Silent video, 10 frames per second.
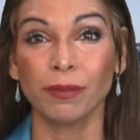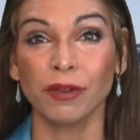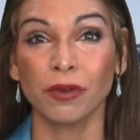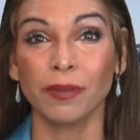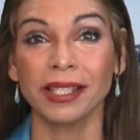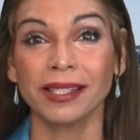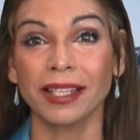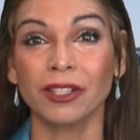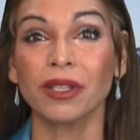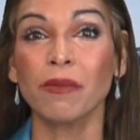performing
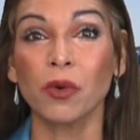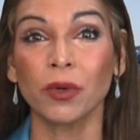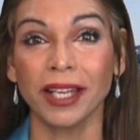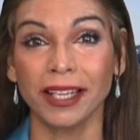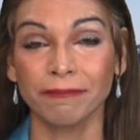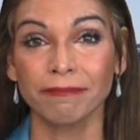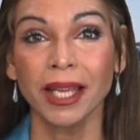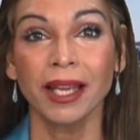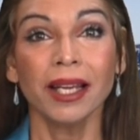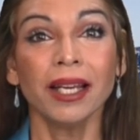sector in the morning.
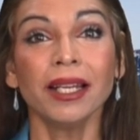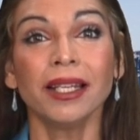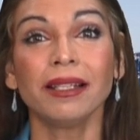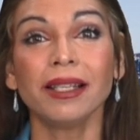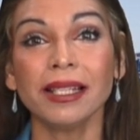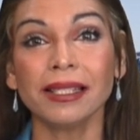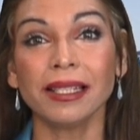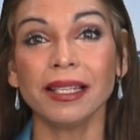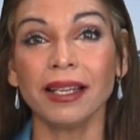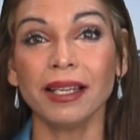Now,
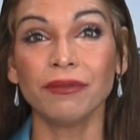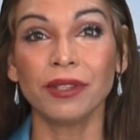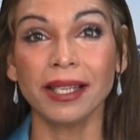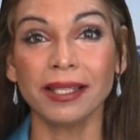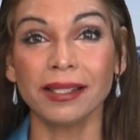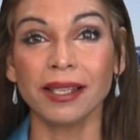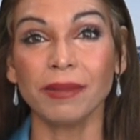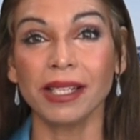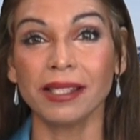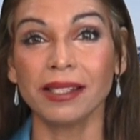lastly, I have the latest
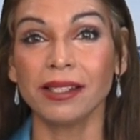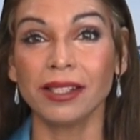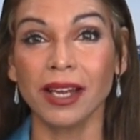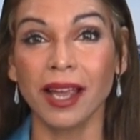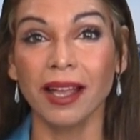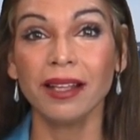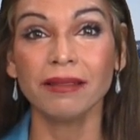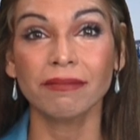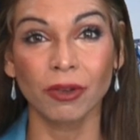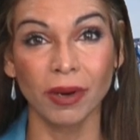updates to share.
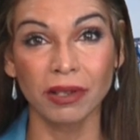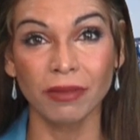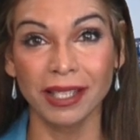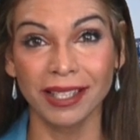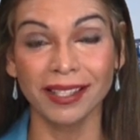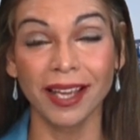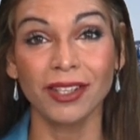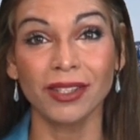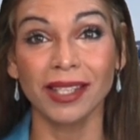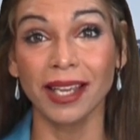Credit ratings
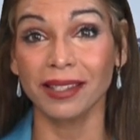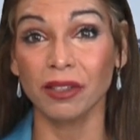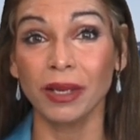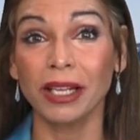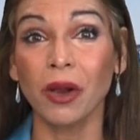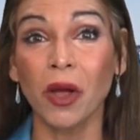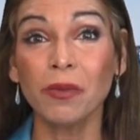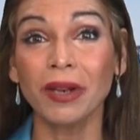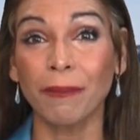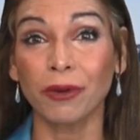agency S and P
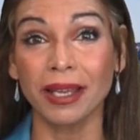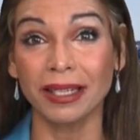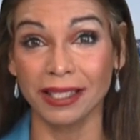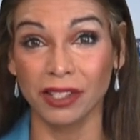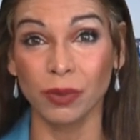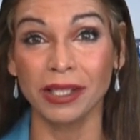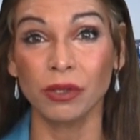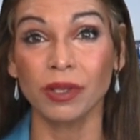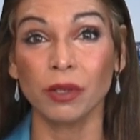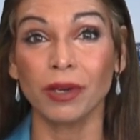Global upgraded its twenty
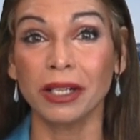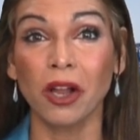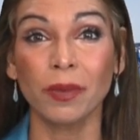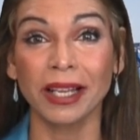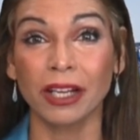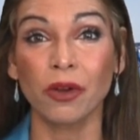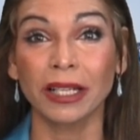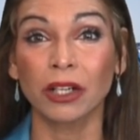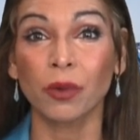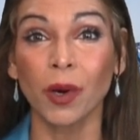twenty-one global
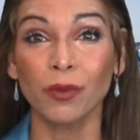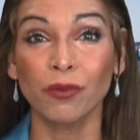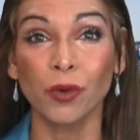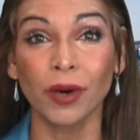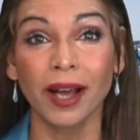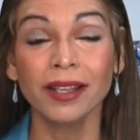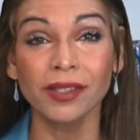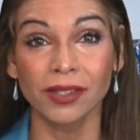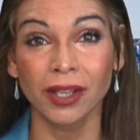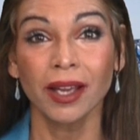economic growth
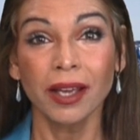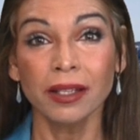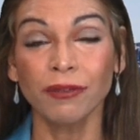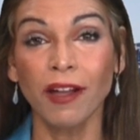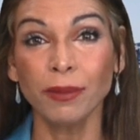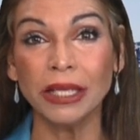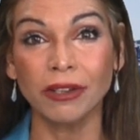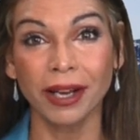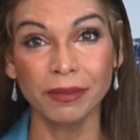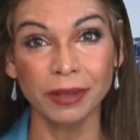forecast to five point
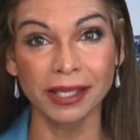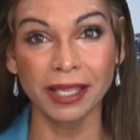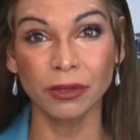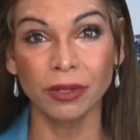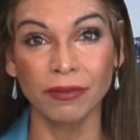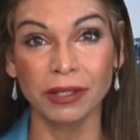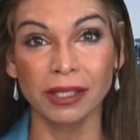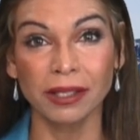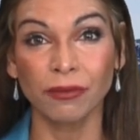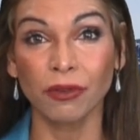nine percent on
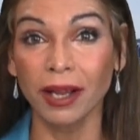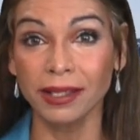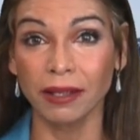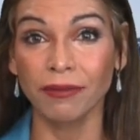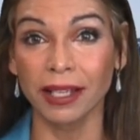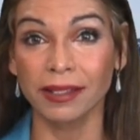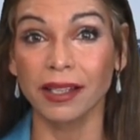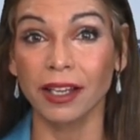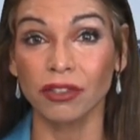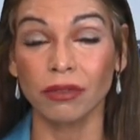evidence of rising
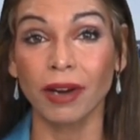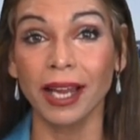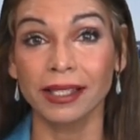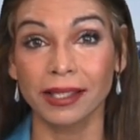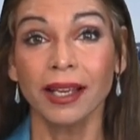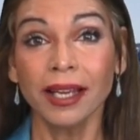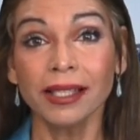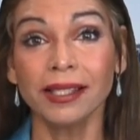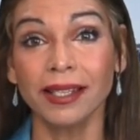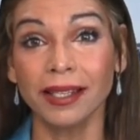vaccination rates,
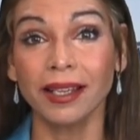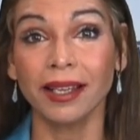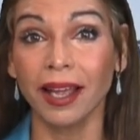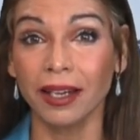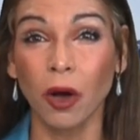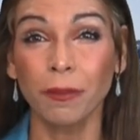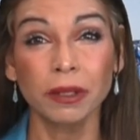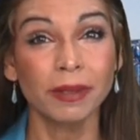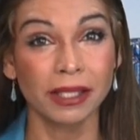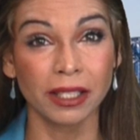setting an
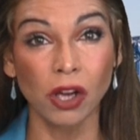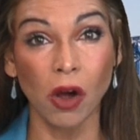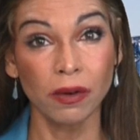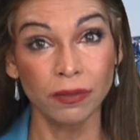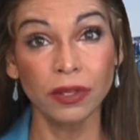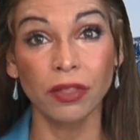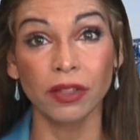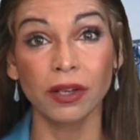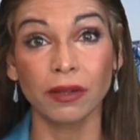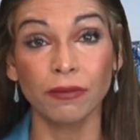optimistic tone for the
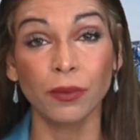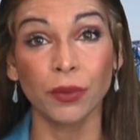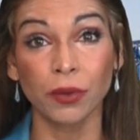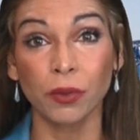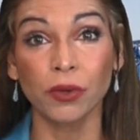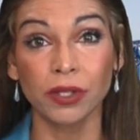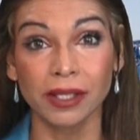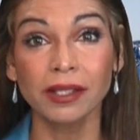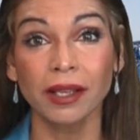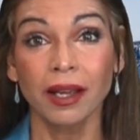third and fourth
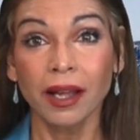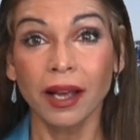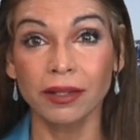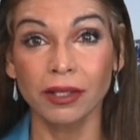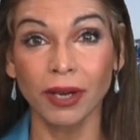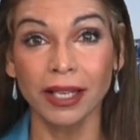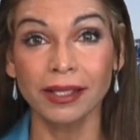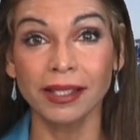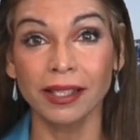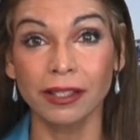quarters as Australia
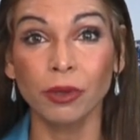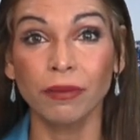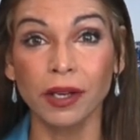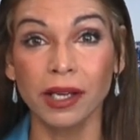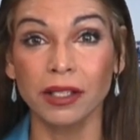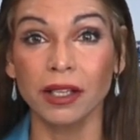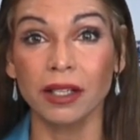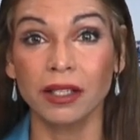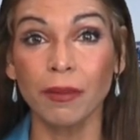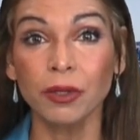seeks to avert a
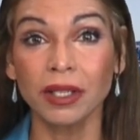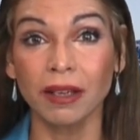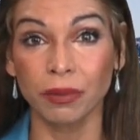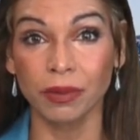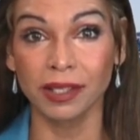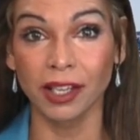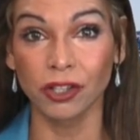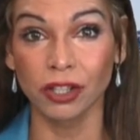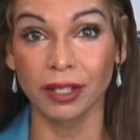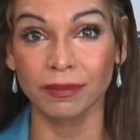double-dip
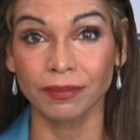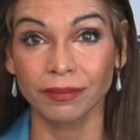recession.